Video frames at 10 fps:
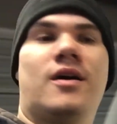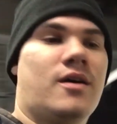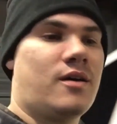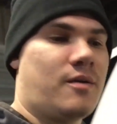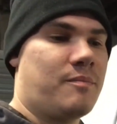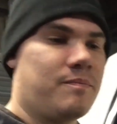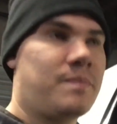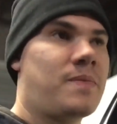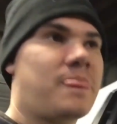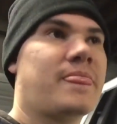
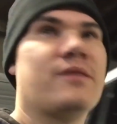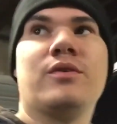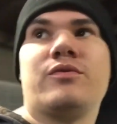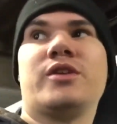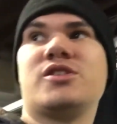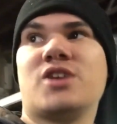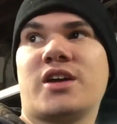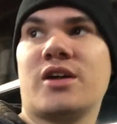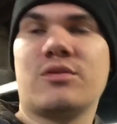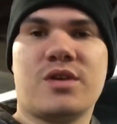feel free to
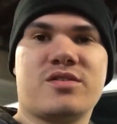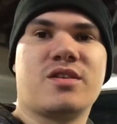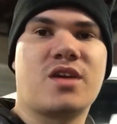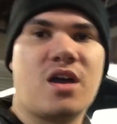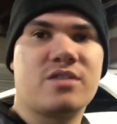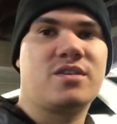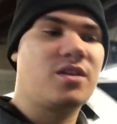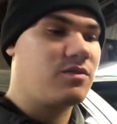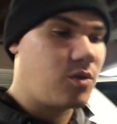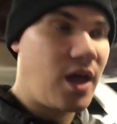check out the rest of the content
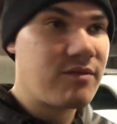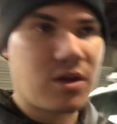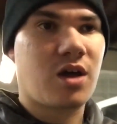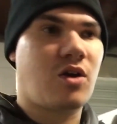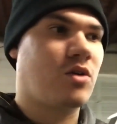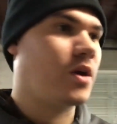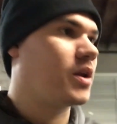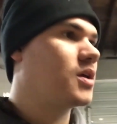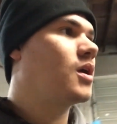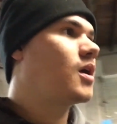if you have not
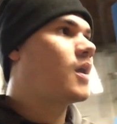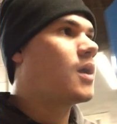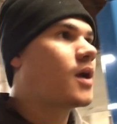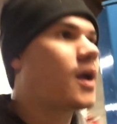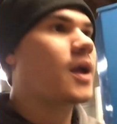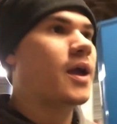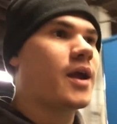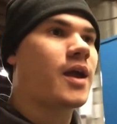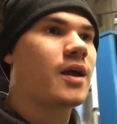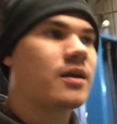already.
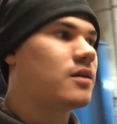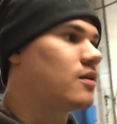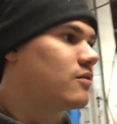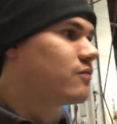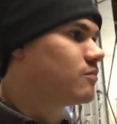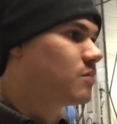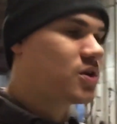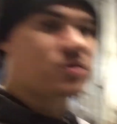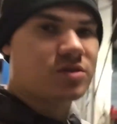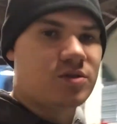And
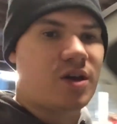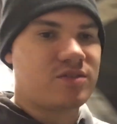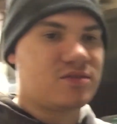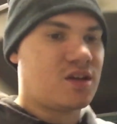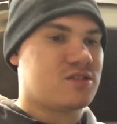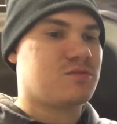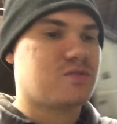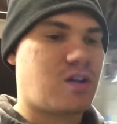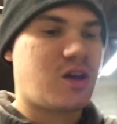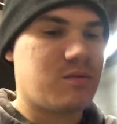make sure you guys stay
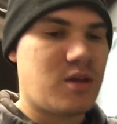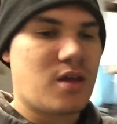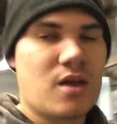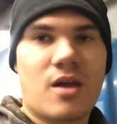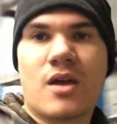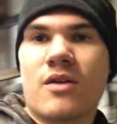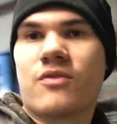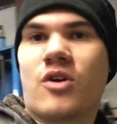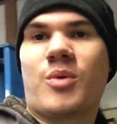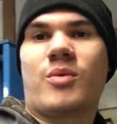subscribed.
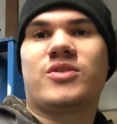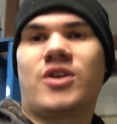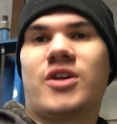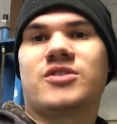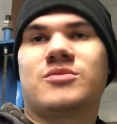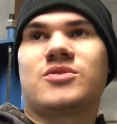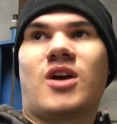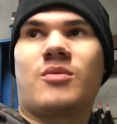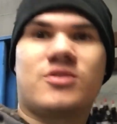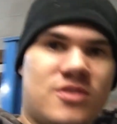For all my returning
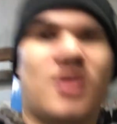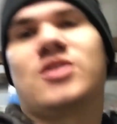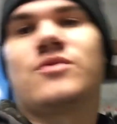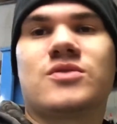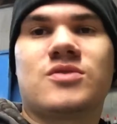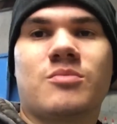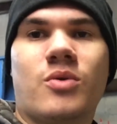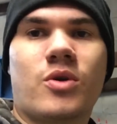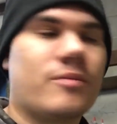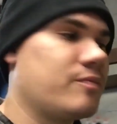subscribers, thank you for the
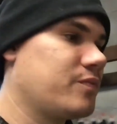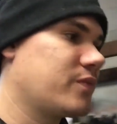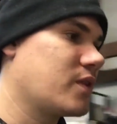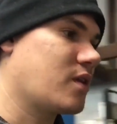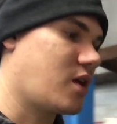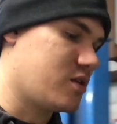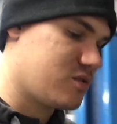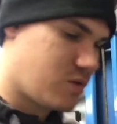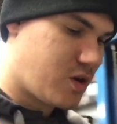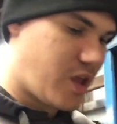support. I just
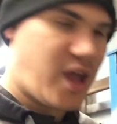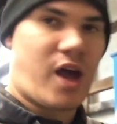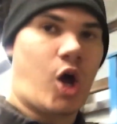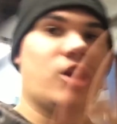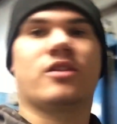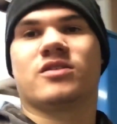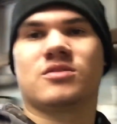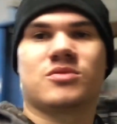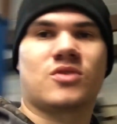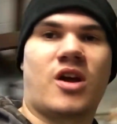want all of the
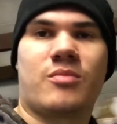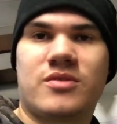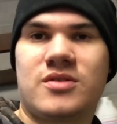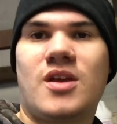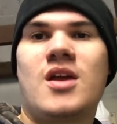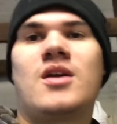subscribers